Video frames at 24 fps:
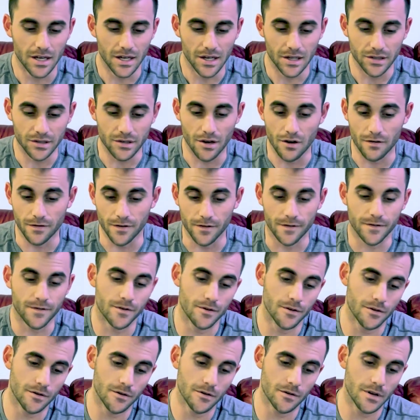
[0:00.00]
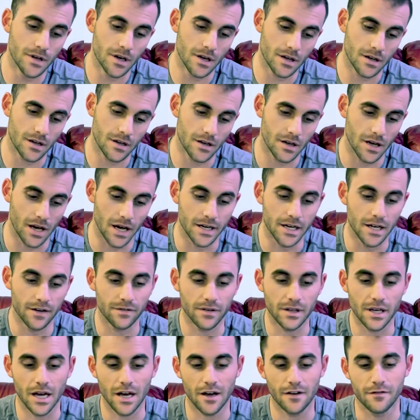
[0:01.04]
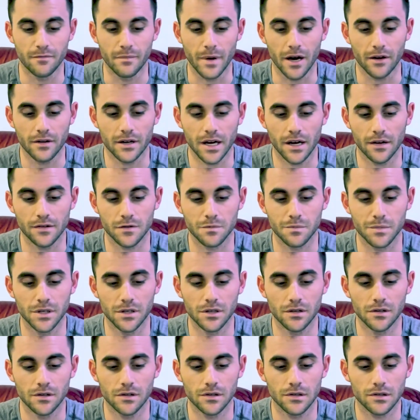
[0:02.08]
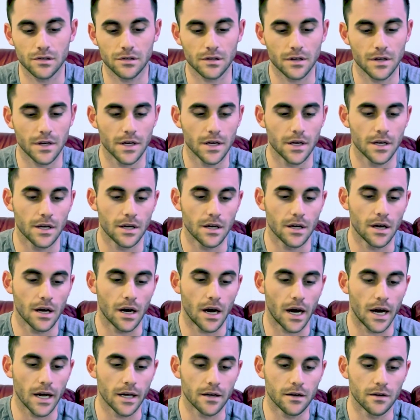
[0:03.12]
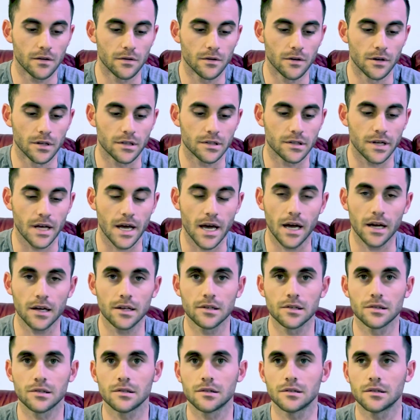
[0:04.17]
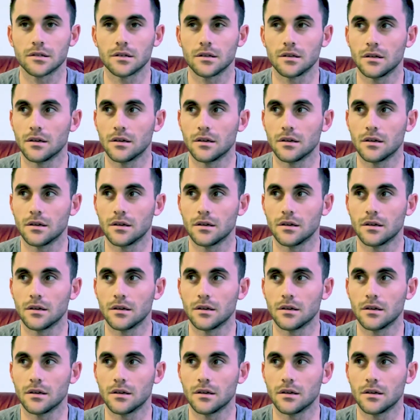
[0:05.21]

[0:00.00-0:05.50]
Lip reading: So for food, I definitely have Mountain House meals, high caloric snacks.